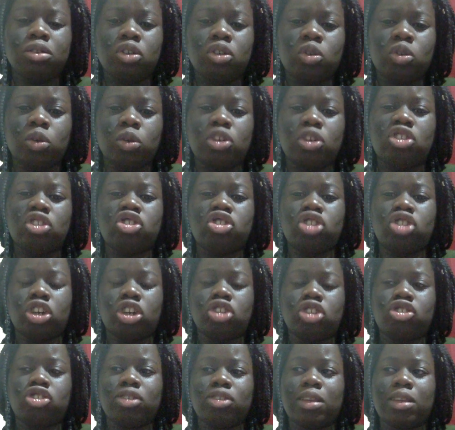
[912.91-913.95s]
toward the
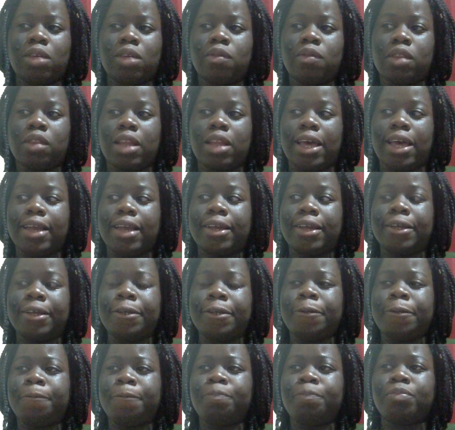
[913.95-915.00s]
church because I was like,
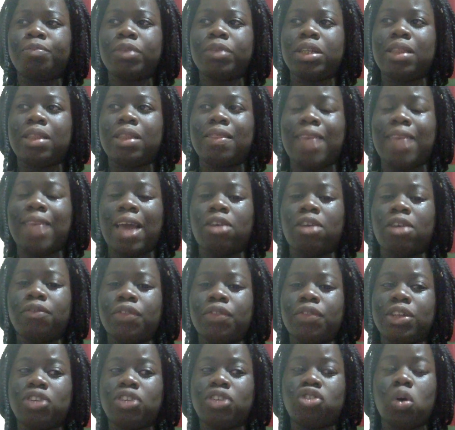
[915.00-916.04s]
that over
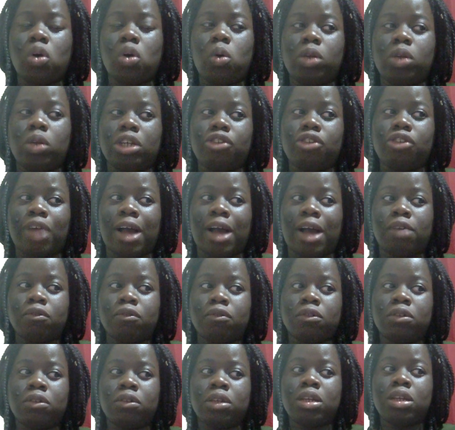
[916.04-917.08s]
there is holy
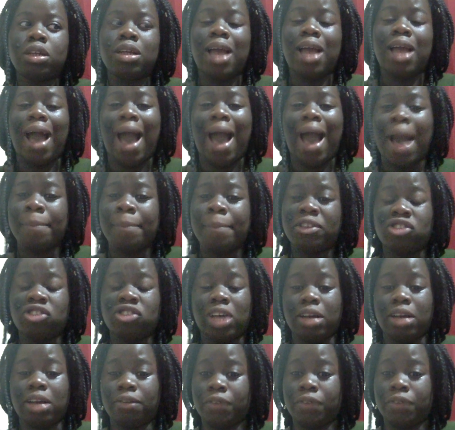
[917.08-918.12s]
ground. I'm a
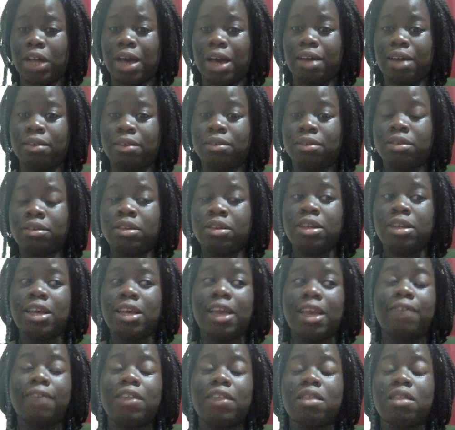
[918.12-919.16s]
child of God.
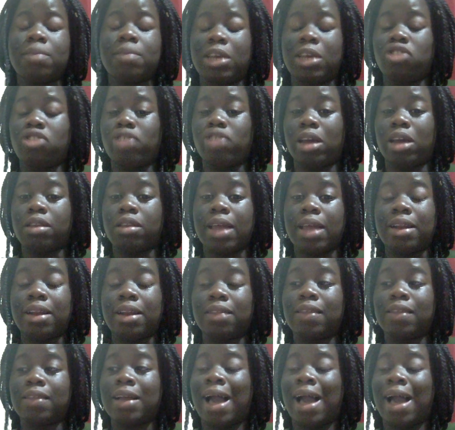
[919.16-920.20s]
If this man tries
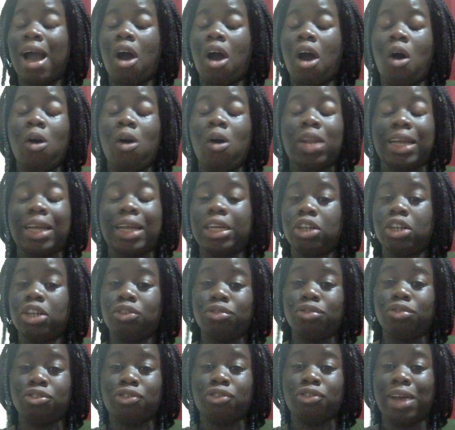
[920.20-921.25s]
anything, all I can do
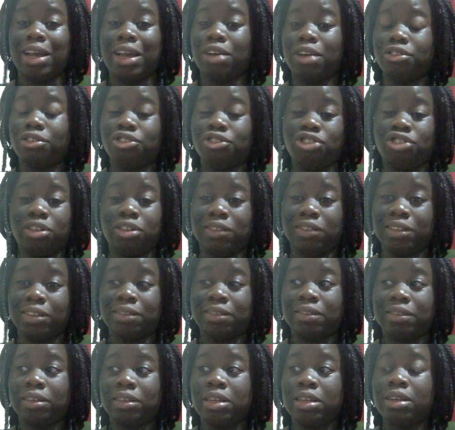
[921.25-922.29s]
is cry out to
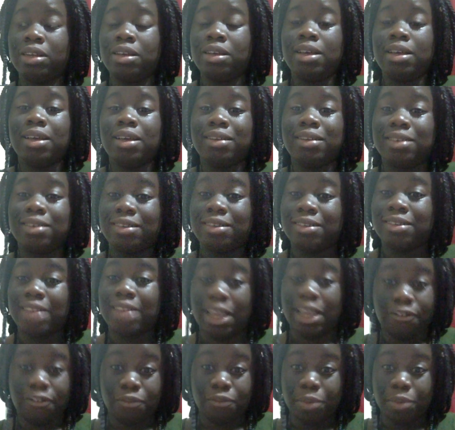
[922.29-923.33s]
Jesus to
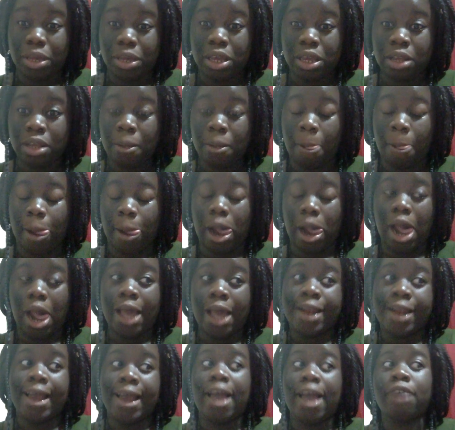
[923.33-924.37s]
save me.
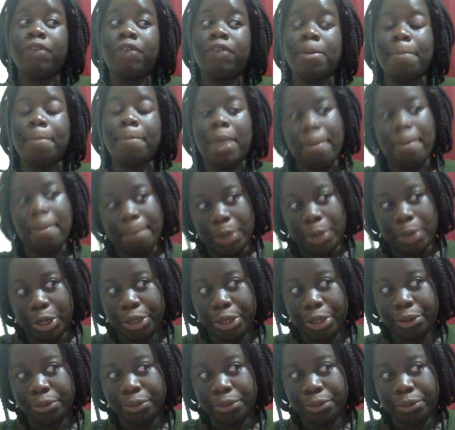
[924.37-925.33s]
And I remember